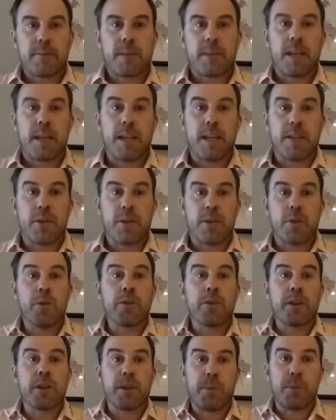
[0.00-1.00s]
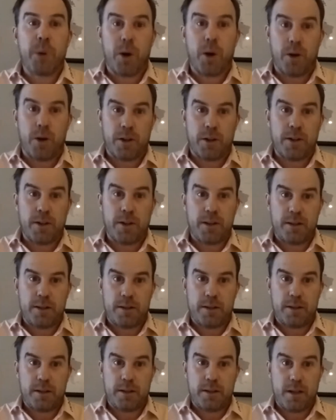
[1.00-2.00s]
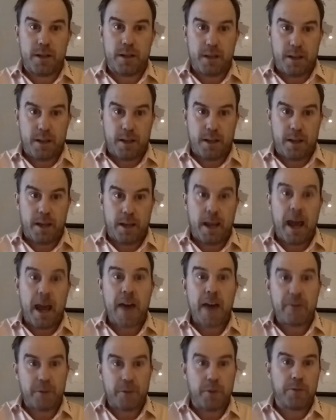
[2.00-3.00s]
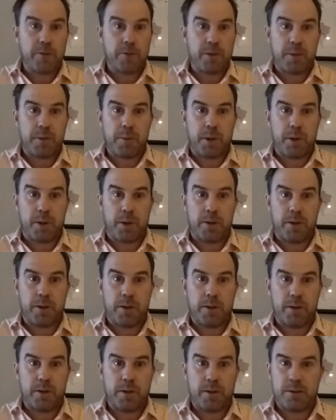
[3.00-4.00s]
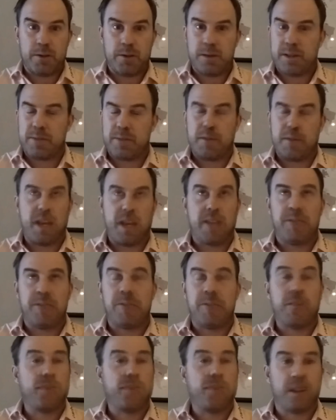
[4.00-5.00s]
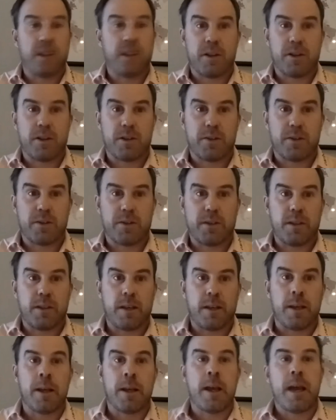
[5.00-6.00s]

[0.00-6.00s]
It's over the pond, like halfway over the pond. So it's it's 50 yards off the tee.